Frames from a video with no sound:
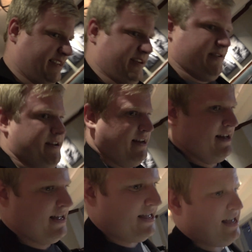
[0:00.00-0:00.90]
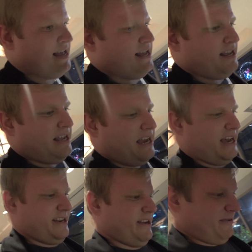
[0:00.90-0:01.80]
So I
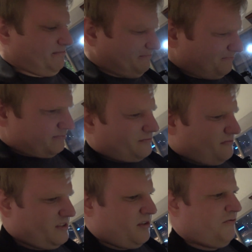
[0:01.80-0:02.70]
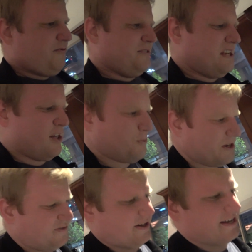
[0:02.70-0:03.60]
had a
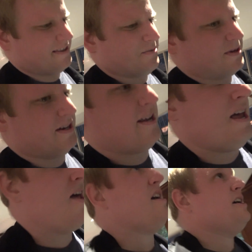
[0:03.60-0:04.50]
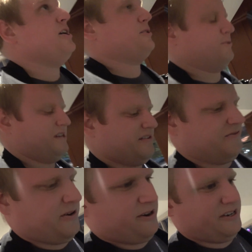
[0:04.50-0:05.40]
Southwest flight that went through
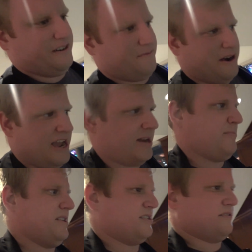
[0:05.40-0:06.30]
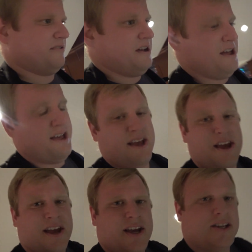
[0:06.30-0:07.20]
Denver, and Denver had a bunch of
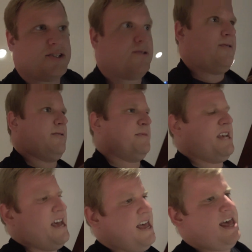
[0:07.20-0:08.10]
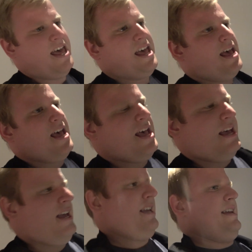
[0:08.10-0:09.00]
storms,
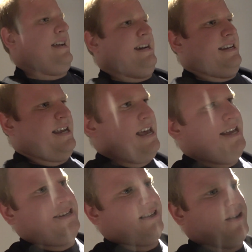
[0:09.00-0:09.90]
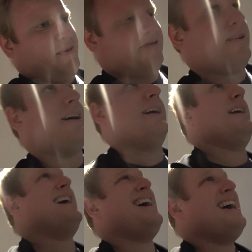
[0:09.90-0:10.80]
and it delayed my flight.
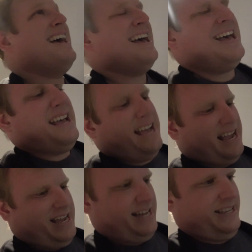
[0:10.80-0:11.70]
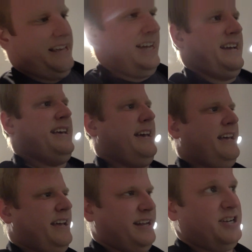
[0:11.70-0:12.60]
And they
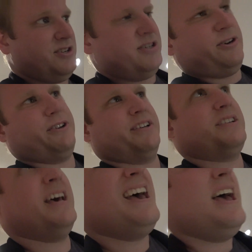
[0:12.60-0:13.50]
initially told us,